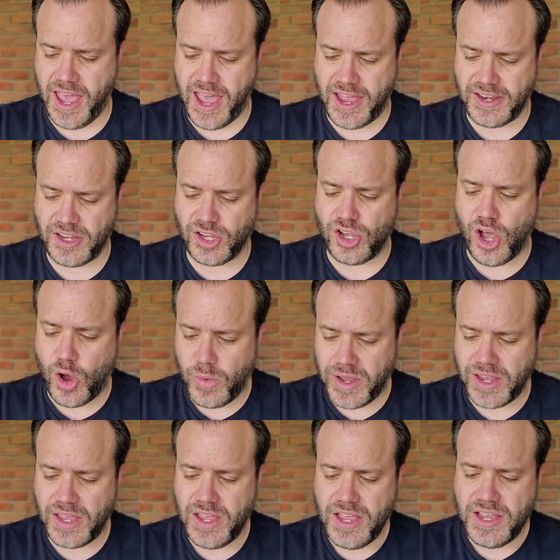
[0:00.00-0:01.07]
at
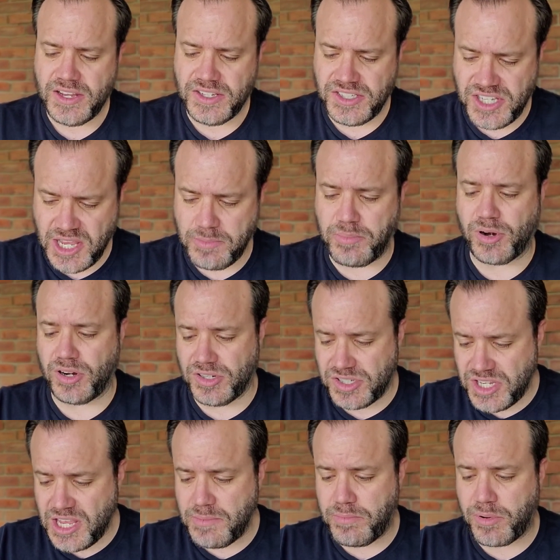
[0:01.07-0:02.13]
going deeper,
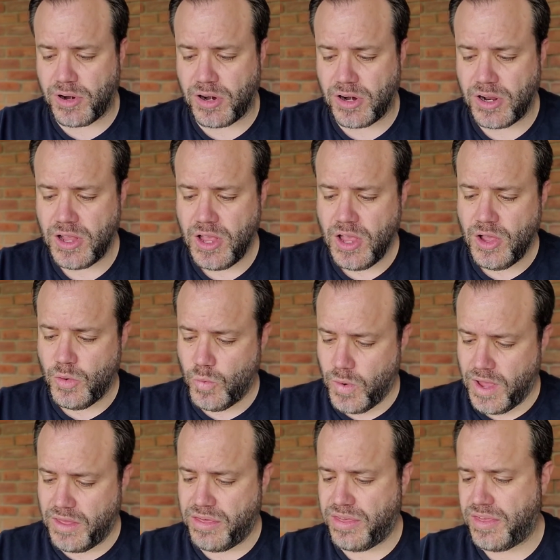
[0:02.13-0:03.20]
deeper
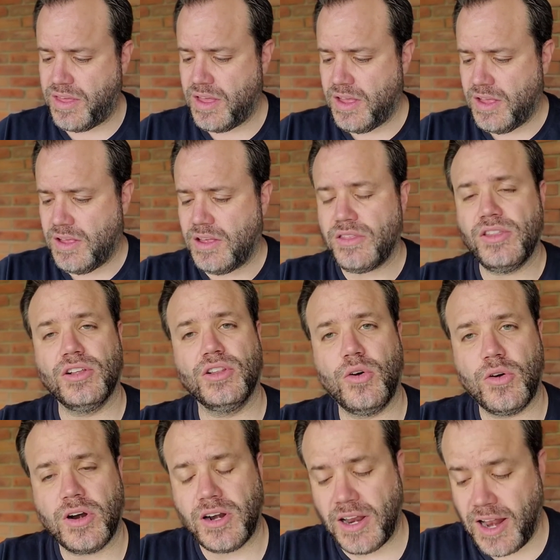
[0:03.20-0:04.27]
with the
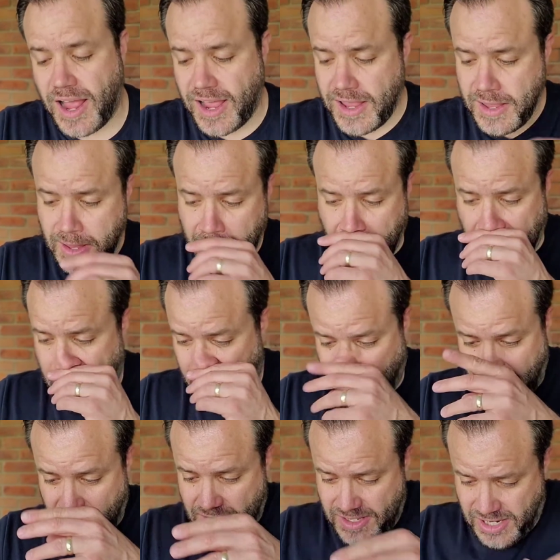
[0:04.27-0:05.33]
Lord. And I,
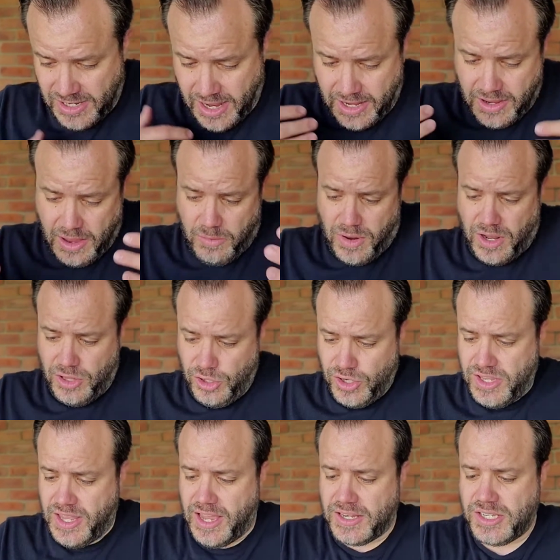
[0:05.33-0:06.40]
uh, tonight, I want to
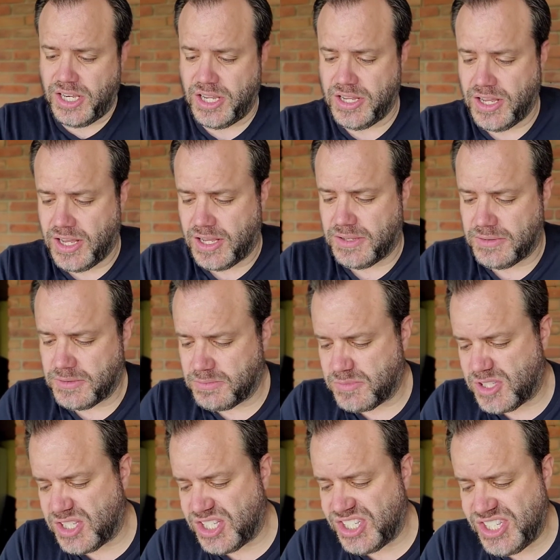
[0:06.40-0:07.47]
look at uh,
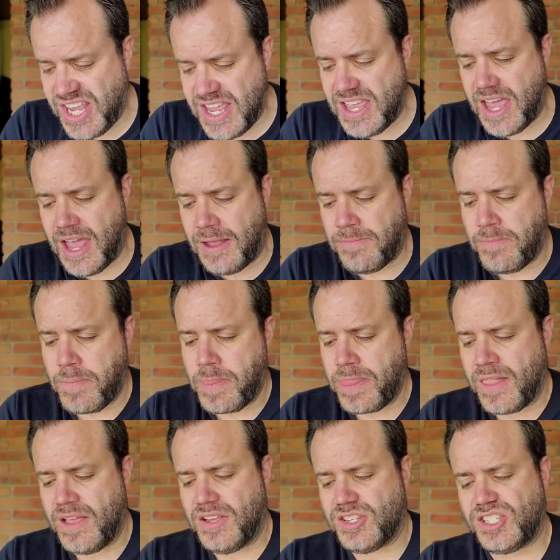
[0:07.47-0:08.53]
seeking
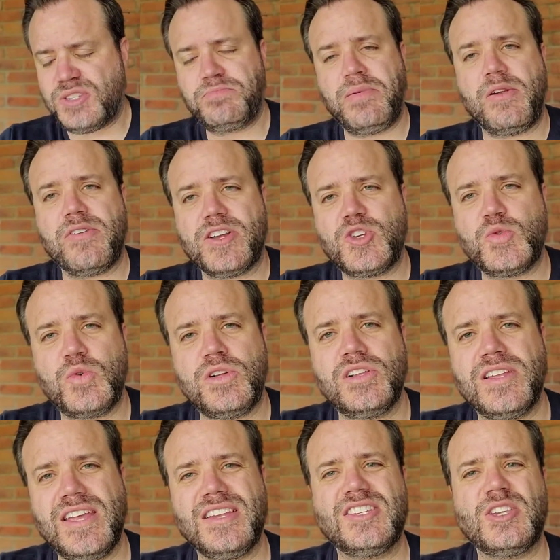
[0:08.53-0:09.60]

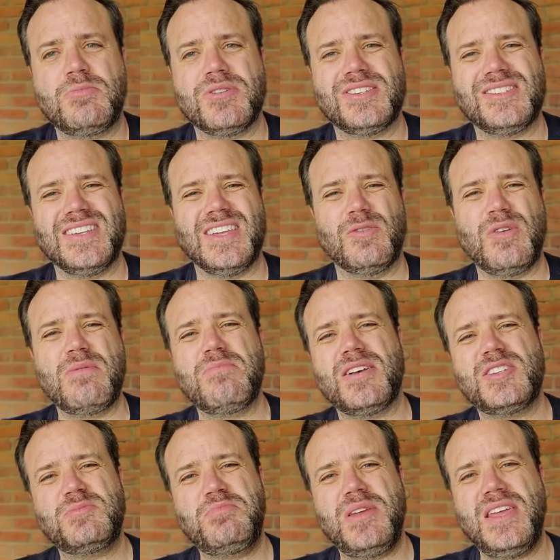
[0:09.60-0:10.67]
spiritual intimacy. We
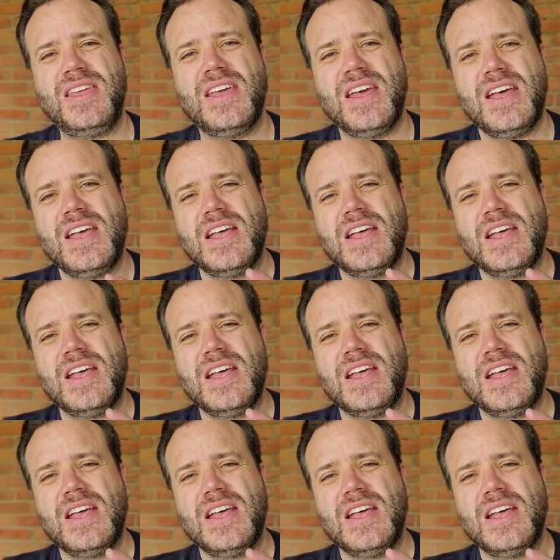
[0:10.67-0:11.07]
must be